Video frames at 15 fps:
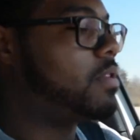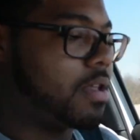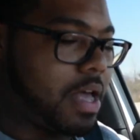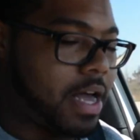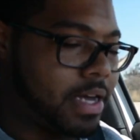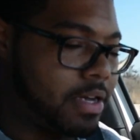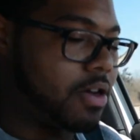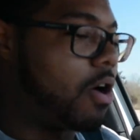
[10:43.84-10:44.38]

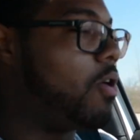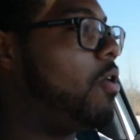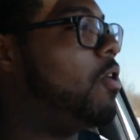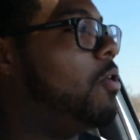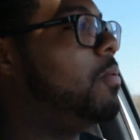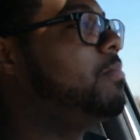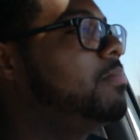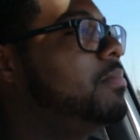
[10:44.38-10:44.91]
I can go
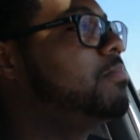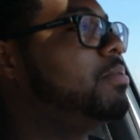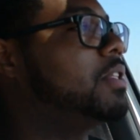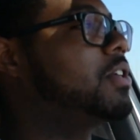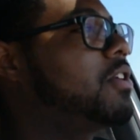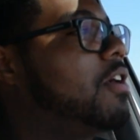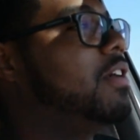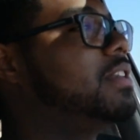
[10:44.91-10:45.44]
home, put
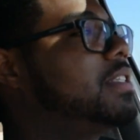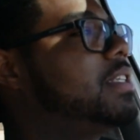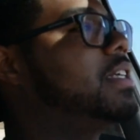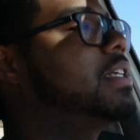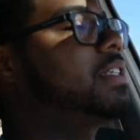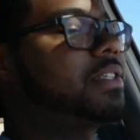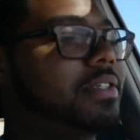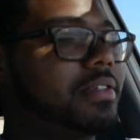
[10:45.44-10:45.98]
the car in
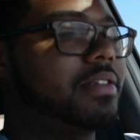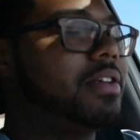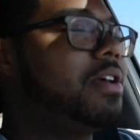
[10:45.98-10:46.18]
6,